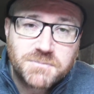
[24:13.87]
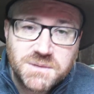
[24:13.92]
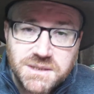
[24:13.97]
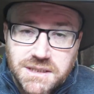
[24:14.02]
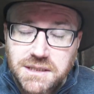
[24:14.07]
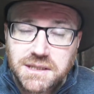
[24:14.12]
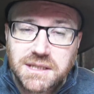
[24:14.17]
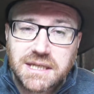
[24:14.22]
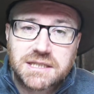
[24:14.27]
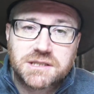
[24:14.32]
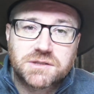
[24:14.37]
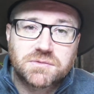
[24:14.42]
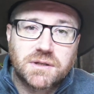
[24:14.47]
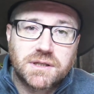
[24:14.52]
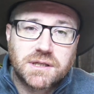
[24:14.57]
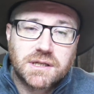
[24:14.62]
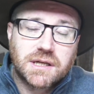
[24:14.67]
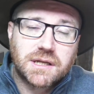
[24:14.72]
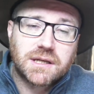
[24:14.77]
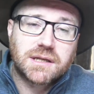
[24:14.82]
that's what
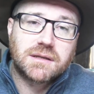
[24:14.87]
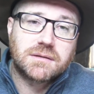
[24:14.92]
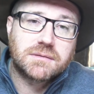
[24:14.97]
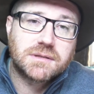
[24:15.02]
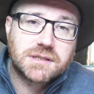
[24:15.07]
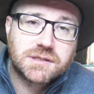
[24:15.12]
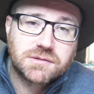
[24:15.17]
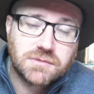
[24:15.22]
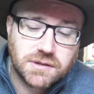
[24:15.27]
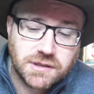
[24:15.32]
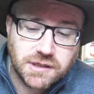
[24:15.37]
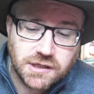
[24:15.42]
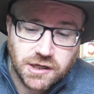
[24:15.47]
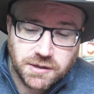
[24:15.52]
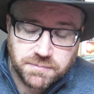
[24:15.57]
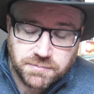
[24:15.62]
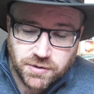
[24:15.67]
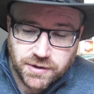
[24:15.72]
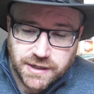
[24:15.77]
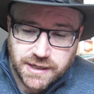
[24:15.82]
they're gonna
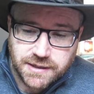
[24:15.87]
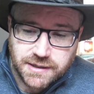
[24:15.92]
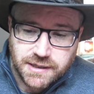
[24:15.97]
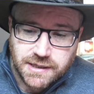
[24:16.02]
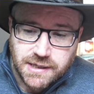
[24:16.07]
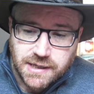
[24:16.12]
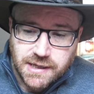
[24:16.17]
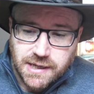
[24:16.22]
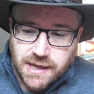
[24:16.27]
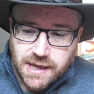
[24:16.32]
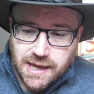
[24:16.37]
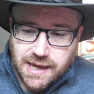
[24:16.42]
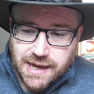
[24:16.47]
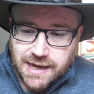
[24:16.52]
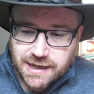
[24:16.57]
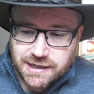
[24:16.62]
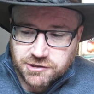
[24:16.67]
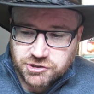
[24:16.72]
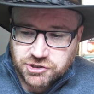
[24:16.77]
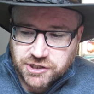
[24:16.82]
put in.
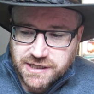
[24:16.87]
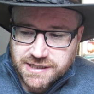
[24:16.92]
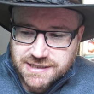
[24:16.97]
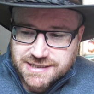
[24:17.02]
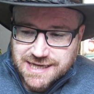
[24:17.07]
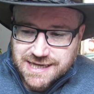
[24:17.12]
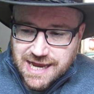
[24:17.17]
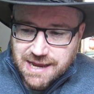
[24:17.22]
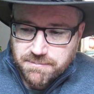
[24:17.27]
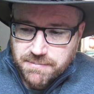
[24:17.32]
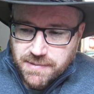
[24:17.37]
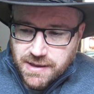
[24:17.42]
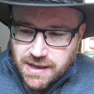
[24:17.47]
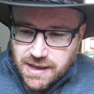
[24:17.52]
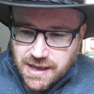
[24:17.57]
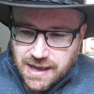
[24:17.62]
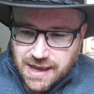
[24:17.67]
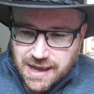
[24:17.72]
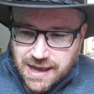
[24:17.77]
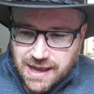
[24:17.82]
Katrina Tam,
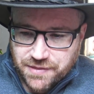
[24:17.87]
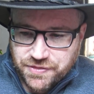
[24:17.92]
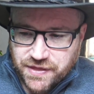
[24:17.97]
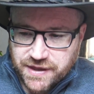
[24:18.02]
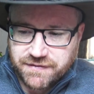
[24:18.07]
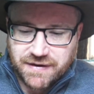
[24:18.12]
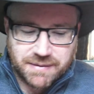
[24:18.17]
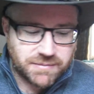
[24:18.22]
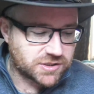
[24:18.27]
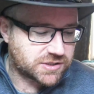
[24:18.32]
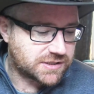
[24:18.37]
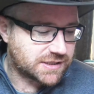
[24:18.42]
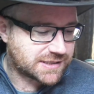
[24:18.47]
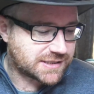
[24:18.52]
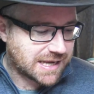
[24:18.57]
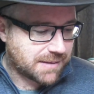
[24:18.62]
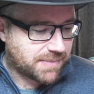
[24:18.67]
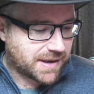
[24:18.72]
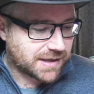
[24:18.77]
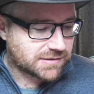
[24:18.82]
thank you very much for the
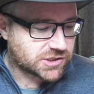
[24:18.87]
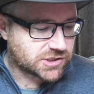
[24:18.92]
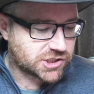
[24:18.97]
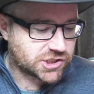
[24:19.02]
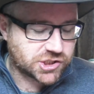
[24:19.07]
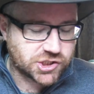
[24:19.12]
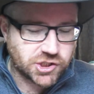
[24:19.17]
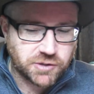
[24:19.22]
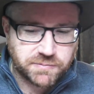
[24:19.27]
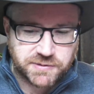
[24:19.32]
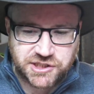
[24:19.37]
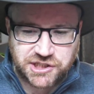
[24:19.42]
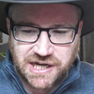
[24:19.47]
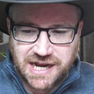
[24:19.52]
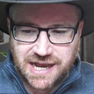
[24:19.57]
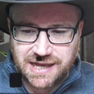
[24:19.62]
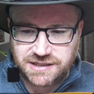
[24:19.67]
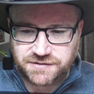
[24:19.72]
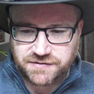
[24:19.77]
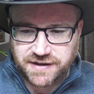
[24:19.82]
£10 super
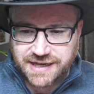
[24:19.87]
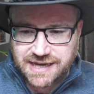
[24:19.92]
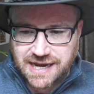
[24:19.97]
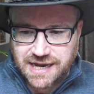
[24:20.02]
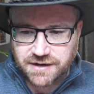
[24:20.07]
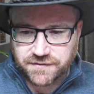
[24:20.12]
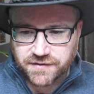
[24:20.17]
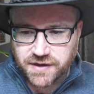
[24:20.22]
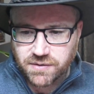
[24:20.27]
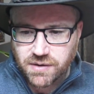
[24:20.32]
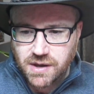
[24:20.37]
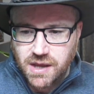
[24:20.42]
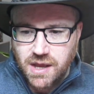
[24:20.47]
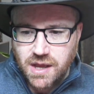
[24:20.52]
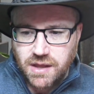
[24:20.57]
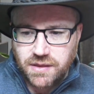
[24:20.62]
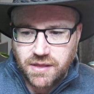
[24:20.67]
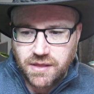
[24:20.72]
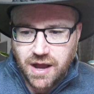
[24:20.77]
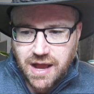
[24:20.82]
chat. It's very kind of you.
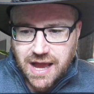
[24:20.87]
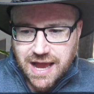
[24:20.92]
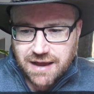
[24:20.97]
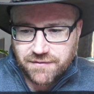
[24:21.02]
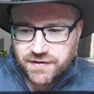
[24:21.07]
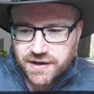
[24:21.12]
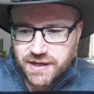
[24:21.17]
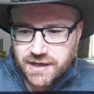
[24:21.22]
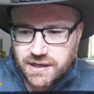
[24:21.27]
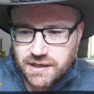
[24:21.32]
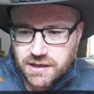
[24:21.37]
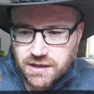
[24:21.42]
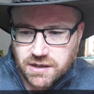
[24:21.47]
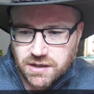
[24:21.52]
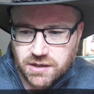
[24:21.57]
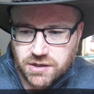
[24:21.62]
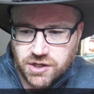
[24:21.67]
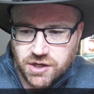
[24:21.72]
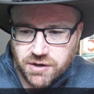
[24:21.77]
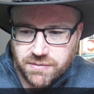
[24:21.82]
Not having
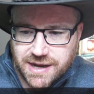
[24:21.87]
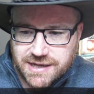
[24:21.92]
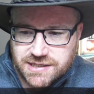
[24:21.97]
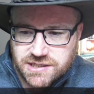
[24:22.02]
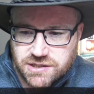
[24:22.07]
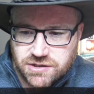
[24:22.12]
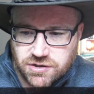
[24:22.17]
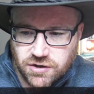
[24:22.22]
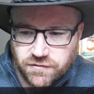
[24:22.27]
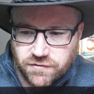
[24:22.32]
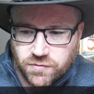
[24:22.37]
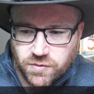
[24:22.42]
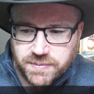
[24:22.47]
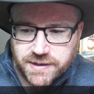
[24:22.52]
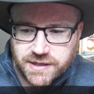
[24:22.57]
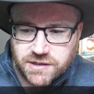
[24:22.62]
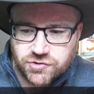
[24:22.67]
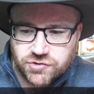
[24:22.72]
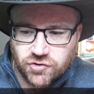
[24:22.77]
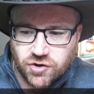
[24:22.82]
US stuff will be
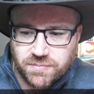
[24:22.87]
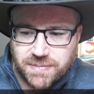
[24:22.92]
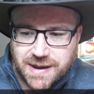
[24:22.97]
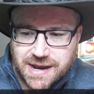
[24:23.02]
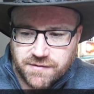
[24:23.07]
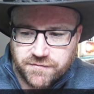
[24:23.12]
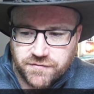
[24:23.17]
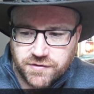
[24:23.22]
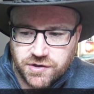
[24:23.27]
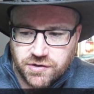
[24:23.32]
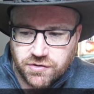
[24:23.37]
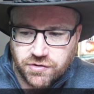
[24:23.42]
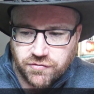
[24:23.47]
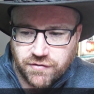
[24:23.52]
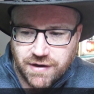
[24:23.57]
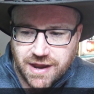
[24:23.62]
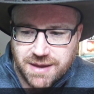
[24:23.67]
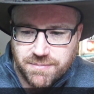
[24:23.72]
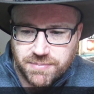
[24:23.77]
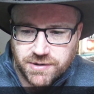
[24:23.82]
a drawback for
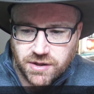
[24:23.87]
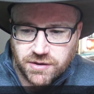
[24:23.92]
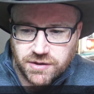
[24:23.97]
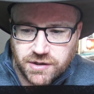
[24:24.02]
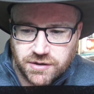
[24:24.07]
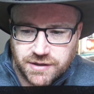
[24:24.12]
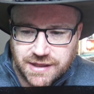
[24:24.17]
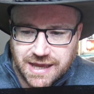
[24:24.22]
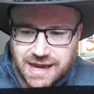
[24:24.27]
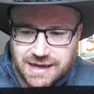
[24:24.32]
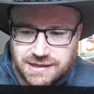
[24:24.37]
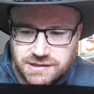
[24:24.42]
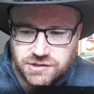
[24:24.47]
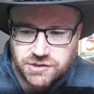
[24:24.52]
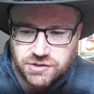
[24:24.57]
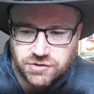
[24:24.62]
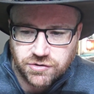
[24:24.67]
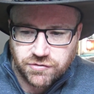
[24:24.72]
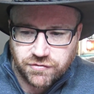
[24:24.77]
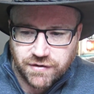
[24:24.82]
Ukraine, but on the other hand,
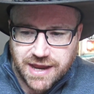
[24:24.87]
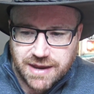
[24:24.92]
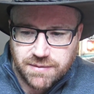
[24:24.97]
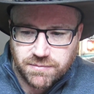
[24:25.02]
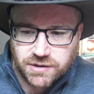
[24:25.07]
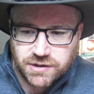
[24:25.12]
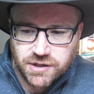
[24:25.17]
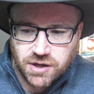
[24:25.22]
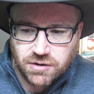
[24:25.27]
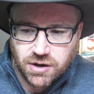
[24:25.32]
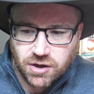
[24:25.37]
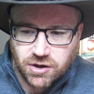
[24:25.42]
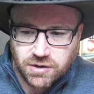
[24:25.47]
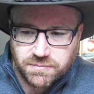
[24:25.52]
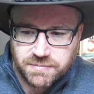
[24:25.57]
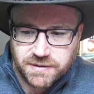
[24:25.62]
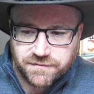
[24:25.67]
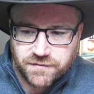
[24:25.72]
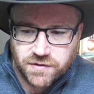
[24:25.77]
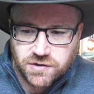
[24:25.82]
Ukraine will no longer
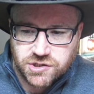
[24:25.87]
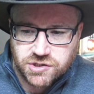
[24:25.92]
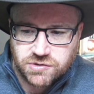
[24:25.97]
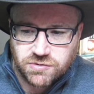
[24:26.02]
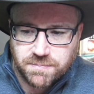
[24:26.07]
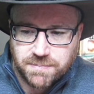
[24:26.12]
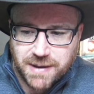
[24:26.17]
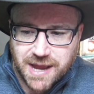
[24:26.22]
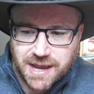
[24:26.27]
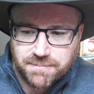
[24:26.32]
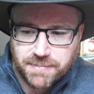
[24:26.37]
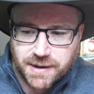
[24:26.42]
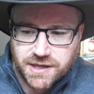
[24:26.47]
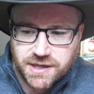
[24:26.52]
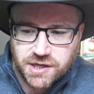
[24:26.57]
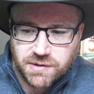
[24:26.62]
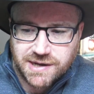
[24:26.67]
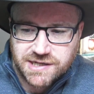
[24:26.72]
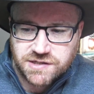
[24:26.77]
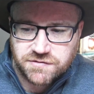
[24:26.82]
be forced to abide by
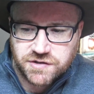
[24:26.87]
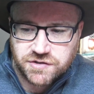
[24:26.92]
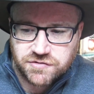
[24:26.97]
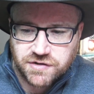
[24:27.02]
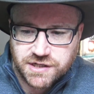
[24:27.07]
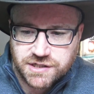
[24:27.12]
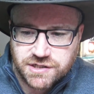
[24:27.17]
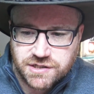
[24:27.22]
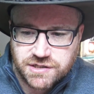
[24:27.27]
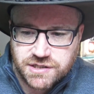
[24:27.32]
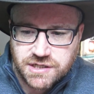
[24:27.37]
US restrictions,